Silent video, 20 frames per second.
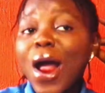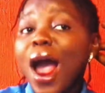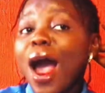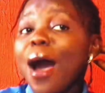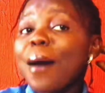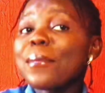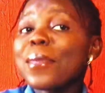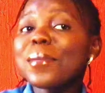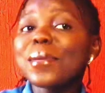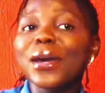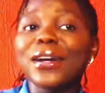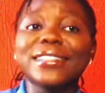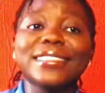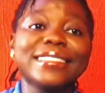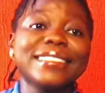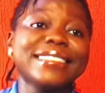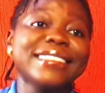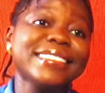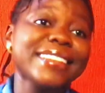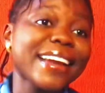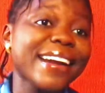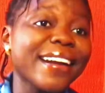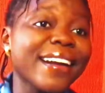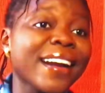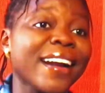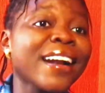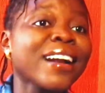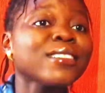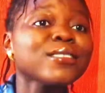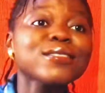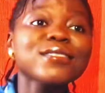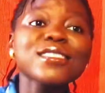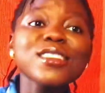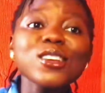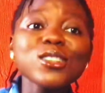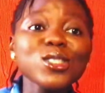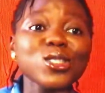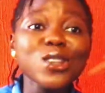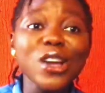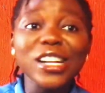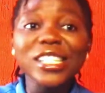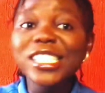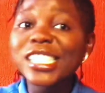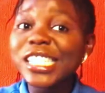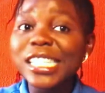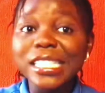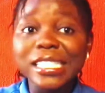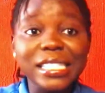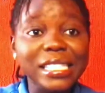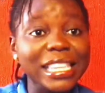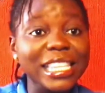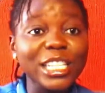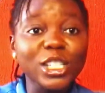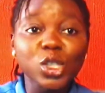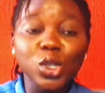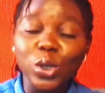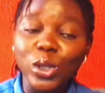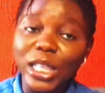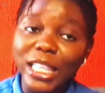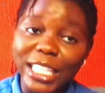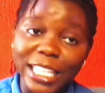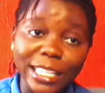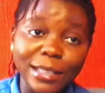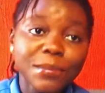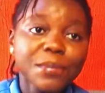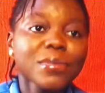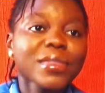maybe on the ear. Just touches, literally,